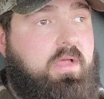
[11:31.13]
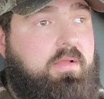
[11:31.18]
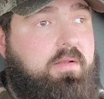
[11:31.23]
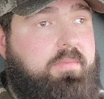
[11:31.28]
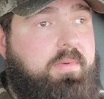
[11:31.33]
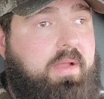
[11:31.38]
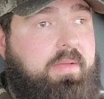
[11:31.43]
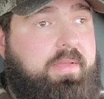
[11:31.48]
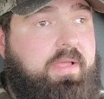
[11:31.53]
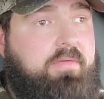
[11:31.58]

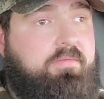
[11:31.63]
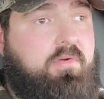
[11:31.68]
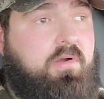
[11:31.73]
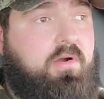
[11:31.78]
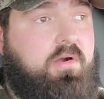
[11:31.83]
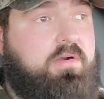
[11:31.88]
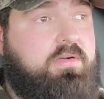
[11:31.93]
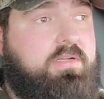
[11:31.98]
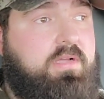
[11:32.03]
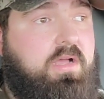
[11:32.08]
probably have a
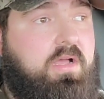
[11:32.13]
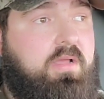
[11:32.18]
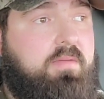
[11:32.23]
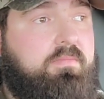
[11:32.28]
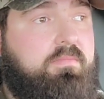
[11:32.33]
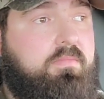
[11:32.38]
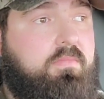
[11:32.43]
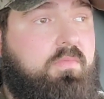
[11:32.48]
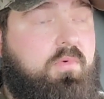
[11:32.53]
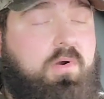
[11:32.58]
hard
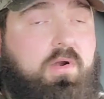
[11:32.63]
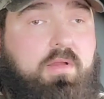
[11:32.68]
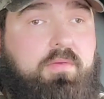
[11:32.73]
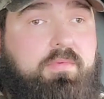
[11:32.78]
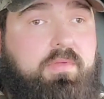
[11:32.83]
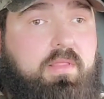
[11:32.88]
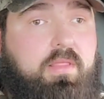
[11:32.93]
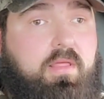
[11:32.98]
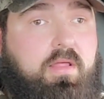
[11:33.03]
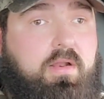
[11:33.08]
time working
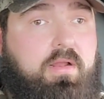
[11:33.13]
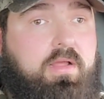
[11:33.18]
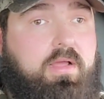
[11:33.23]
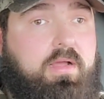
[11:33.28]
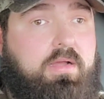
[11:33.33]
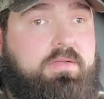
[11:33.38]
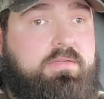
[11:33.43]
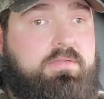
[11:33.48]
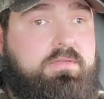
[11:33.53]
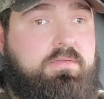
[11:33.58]
with a lot of
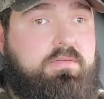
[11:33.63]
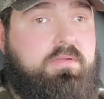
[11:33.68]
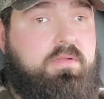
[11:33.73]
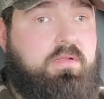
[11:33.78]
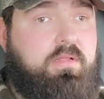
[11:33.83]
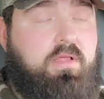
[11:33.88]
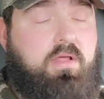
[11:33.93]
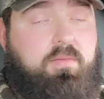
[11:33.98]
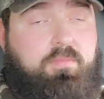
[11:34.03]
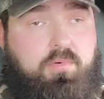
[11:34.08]
guys, a
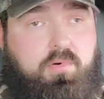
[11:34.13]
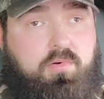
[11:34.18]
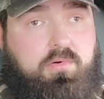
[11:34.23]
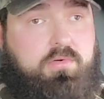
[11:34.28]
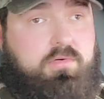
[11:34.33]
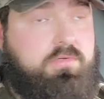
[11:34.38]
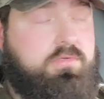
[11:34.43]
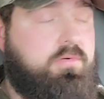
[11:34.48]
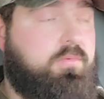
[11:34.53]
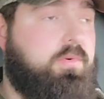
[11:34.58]
lot of
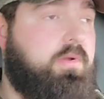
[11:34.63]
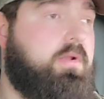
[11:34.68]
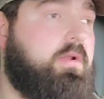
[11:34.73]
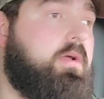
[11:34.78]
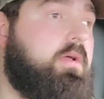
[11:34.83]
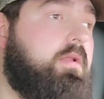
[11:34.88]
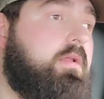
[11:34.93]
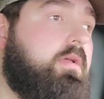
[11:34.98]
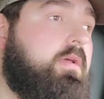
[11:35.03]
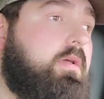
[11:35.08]
brokers or whatnot.